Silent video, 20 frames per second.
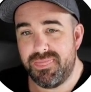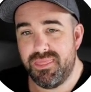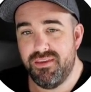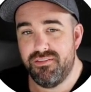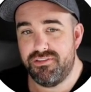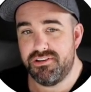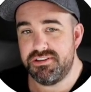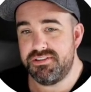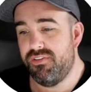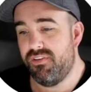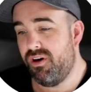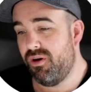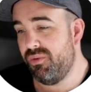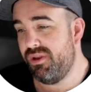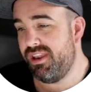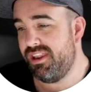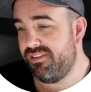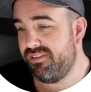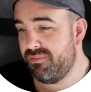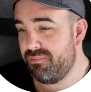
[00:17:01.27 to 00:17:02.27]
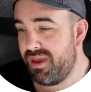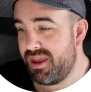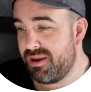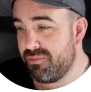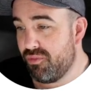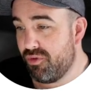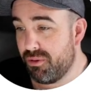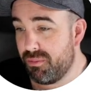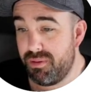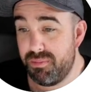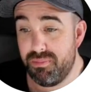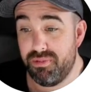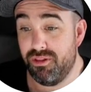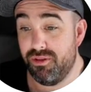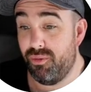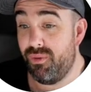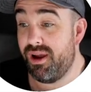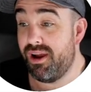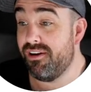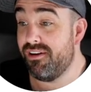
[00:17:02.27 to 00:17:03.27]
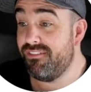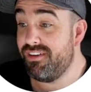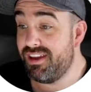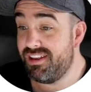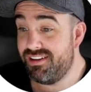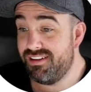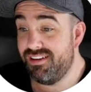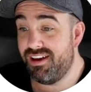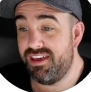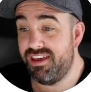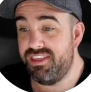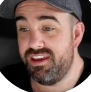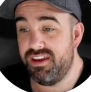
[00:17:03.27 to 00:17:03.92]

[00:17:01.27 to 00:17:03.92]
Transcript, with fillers: first of all, we need to make more people aware of it. I think